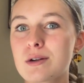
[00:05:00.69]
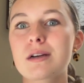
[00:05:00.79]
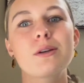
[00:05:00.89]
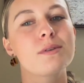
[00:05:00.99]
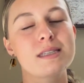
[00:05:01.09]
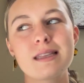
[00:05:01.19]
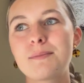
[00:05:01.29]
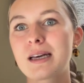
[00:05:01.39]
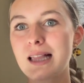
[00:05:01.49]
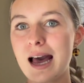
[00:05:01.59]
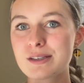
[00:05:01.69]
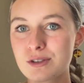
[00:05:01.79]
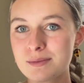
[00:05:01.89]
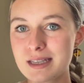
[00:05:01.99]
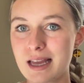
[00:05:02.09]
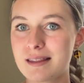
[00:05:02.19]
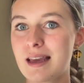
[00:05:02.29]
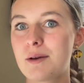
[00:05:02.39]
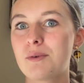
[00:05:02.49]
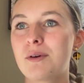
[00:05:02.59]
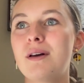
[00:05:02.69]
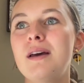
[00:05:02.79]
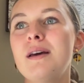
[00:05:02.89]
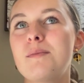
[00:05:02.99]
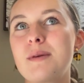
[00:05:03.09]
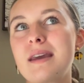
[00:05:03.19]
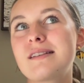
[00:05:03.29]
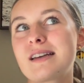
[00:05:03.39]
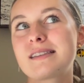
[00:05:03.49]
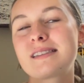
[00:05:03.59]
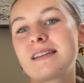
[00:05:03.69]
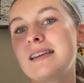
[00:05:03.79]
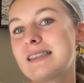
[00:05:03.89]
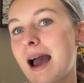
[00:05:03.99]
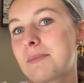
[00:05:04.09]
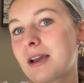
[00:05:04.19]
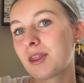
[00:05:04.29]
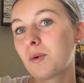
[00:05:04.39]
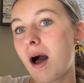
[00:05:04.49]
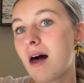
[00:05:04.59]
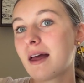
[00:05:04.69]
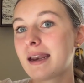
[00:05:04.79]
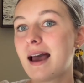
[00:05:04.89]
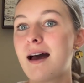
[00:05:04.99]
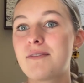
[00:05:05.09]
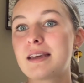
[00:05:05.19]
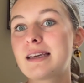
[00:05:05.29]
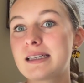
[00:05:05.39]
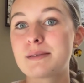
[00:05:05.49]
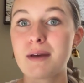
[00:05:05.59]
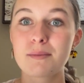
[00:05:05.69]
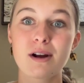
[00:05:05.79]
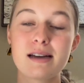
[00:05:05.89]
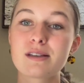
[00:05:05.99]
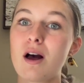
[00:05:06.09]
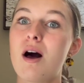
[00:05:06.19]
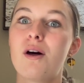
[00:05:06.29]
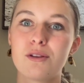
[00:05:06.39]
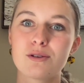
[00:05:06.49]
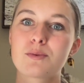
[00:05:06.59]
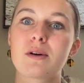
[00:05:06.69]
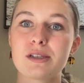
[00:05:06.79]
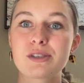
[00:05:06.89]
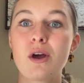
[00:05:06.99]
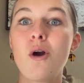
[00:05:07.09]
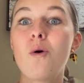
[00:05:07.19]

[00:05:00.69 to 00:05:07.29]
or you'll see them in classrooms and they will be just tapping wall and having kids memorize all those words,